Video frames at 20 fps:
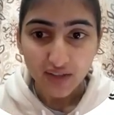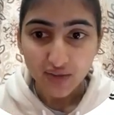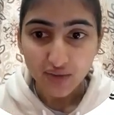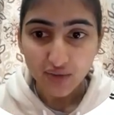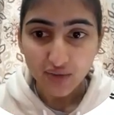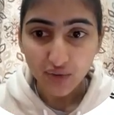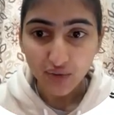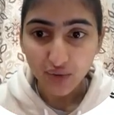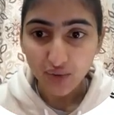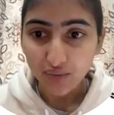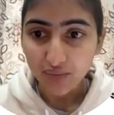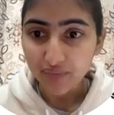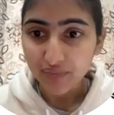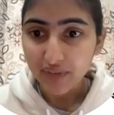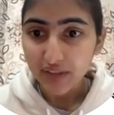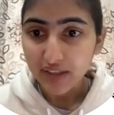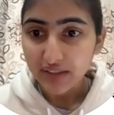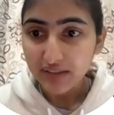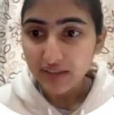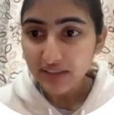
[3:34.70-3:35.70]
So
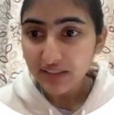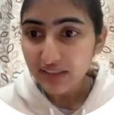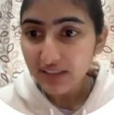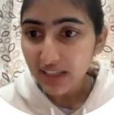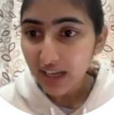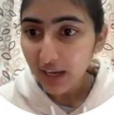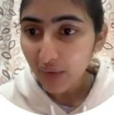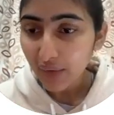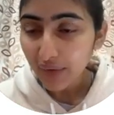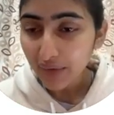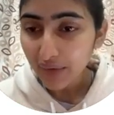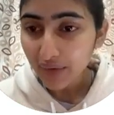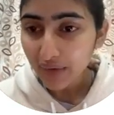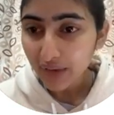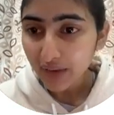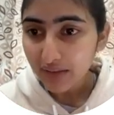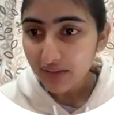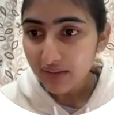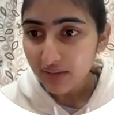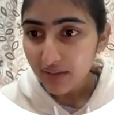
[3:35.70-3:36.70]
this is how it
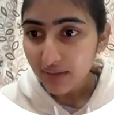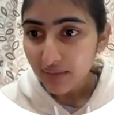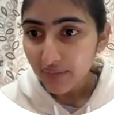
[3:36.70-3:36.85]
works.